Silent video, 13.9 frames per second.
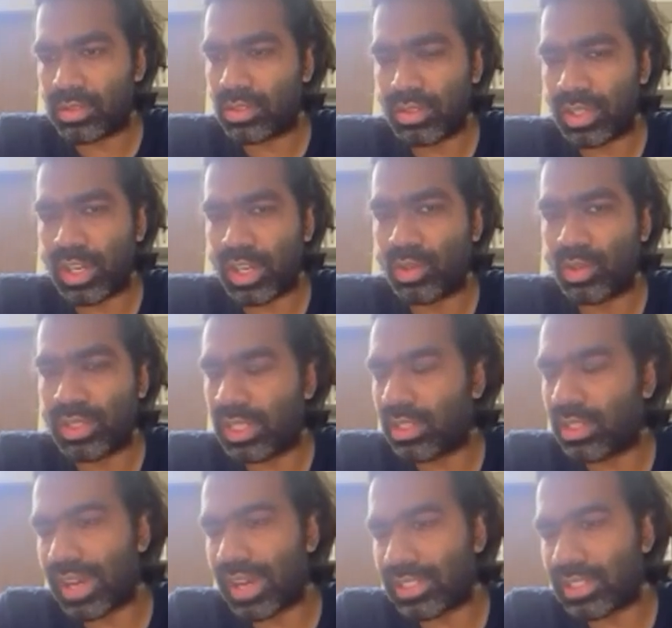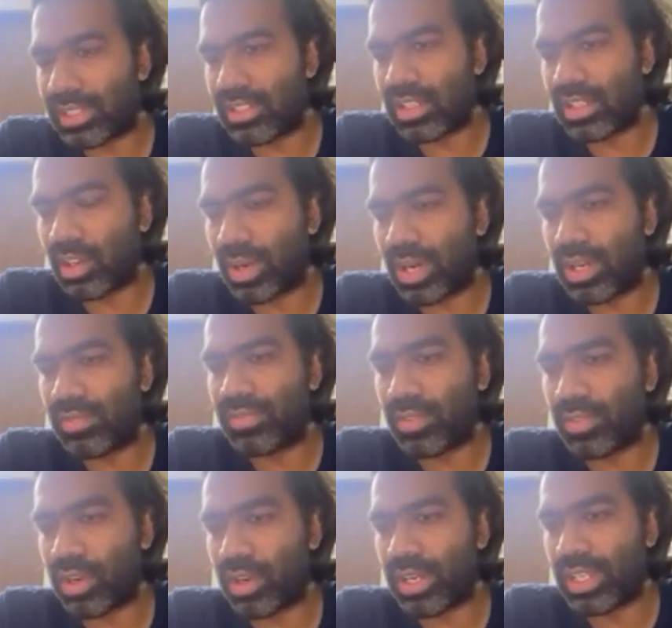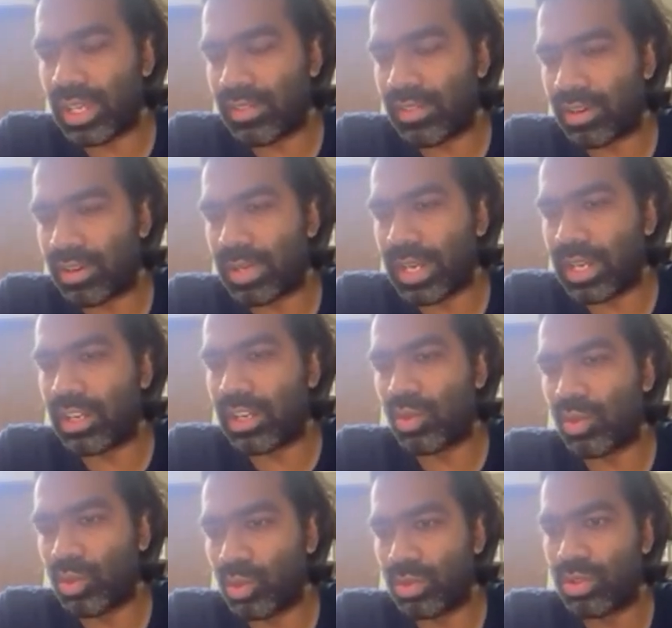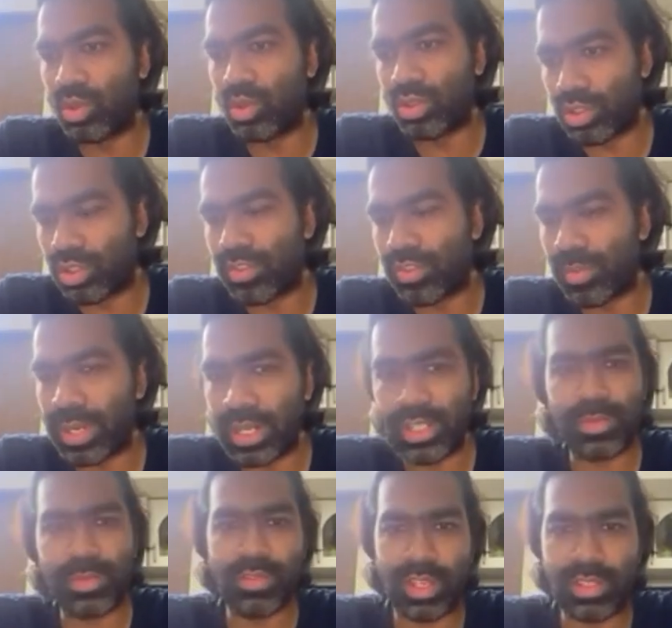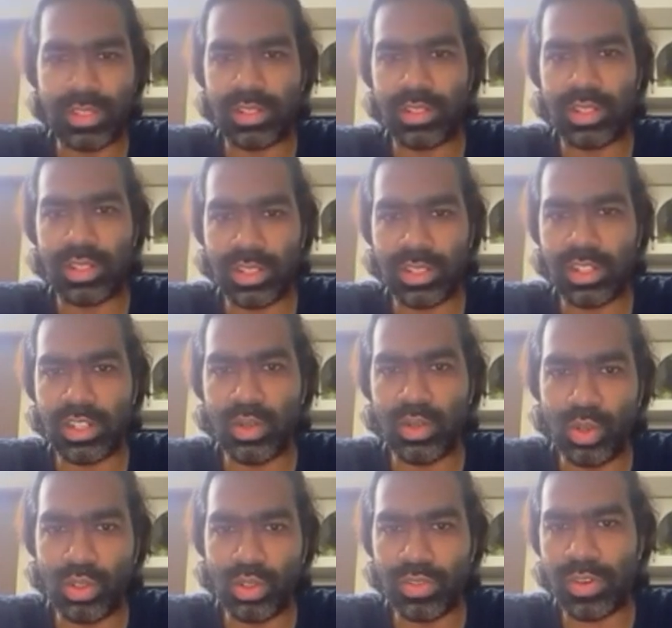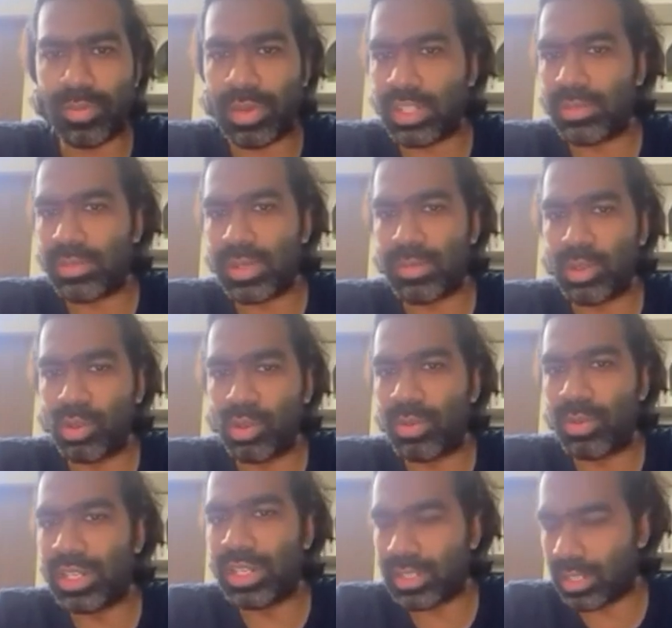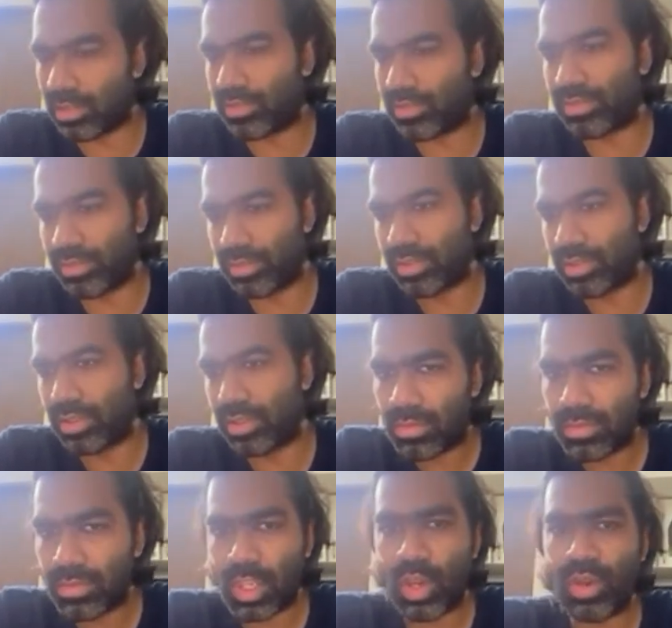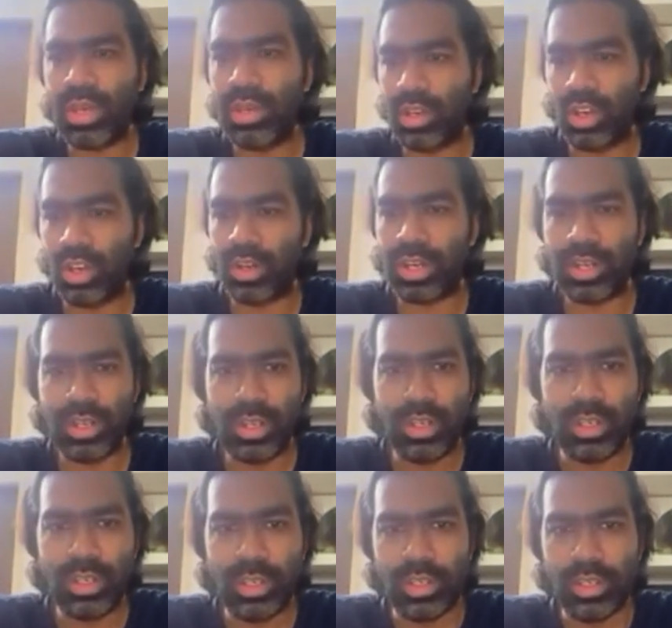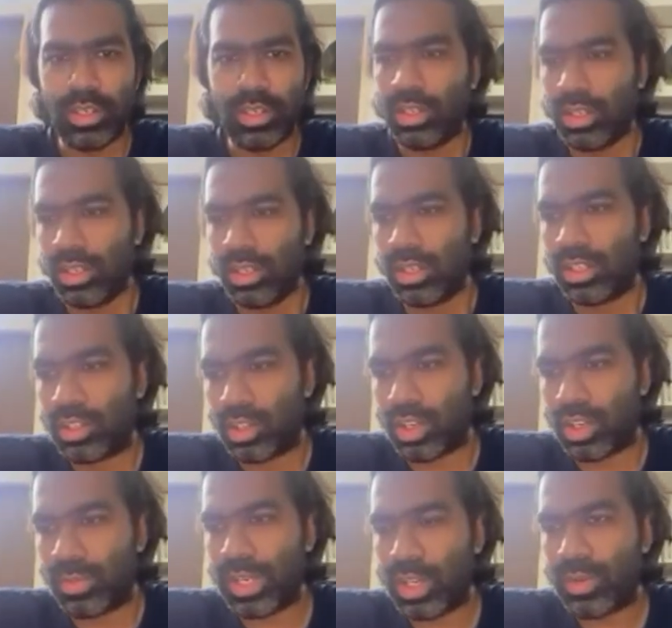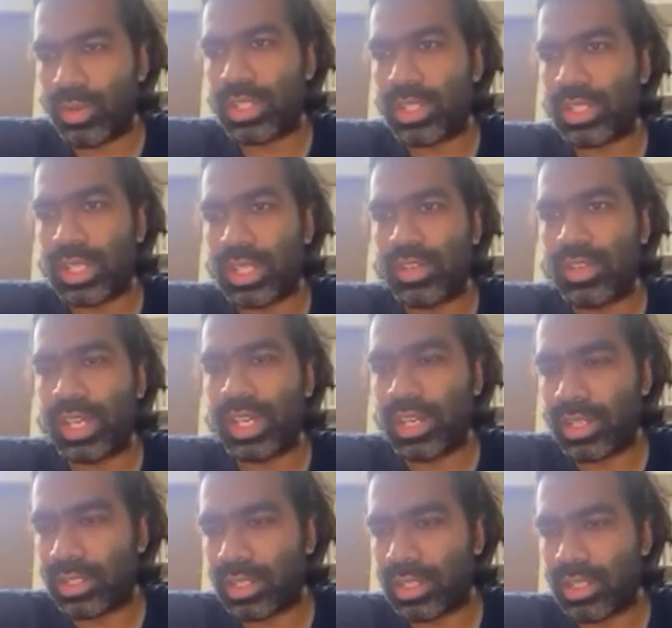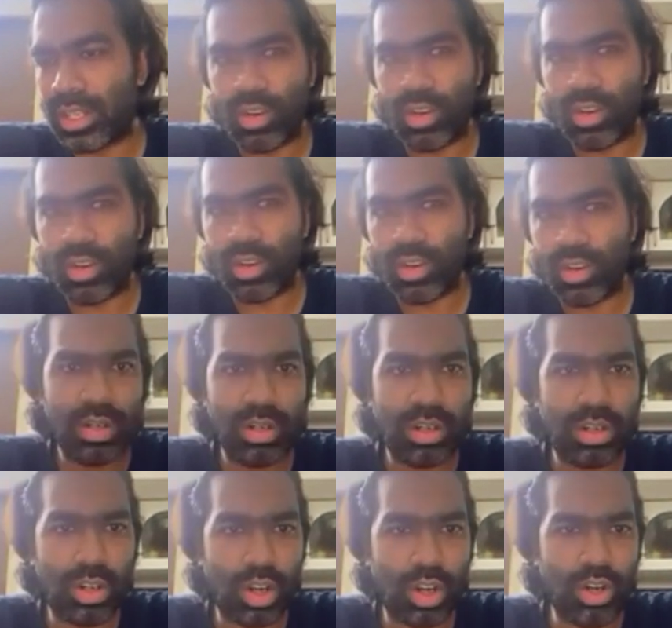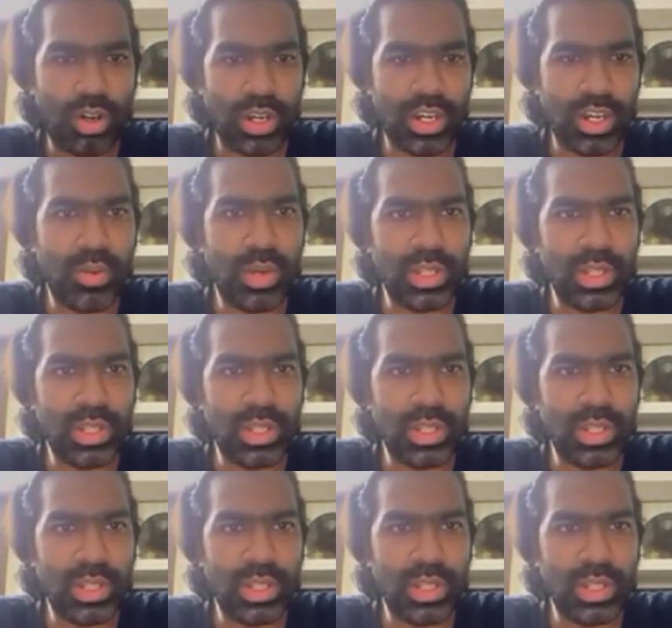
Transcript: So I don't think vaccine is required if already they have completed 2 courses of hepatitis B vaccine. Just a 2 dose of hepatitis B immunoglobulin is enough. Okay, all right. So remaining questions, I think we can discuss later on. Not right now.